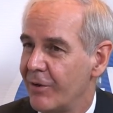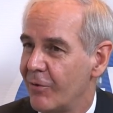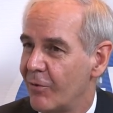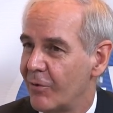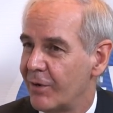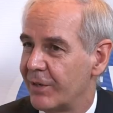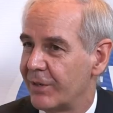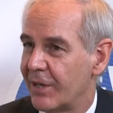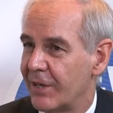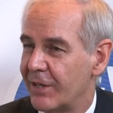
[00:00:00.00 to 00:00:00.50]

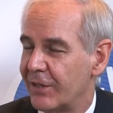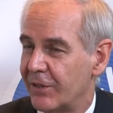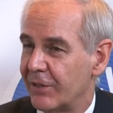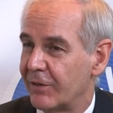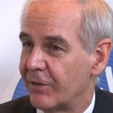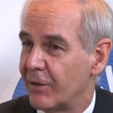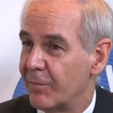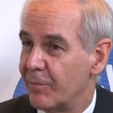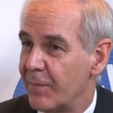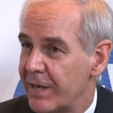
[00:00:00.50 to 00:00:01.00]
or is
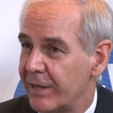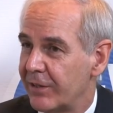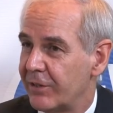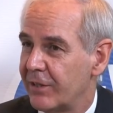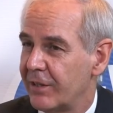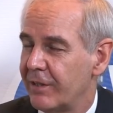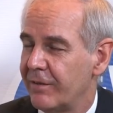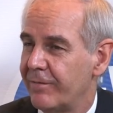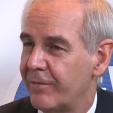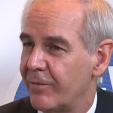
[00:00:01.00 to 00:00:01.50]
it
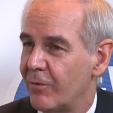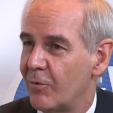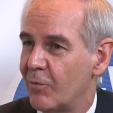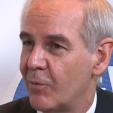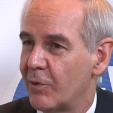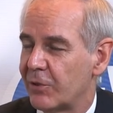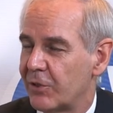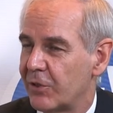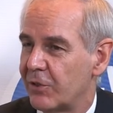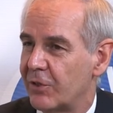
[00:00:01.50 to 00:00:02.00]
competitive, or
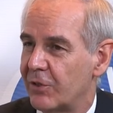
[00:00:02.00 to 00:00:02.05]
what's the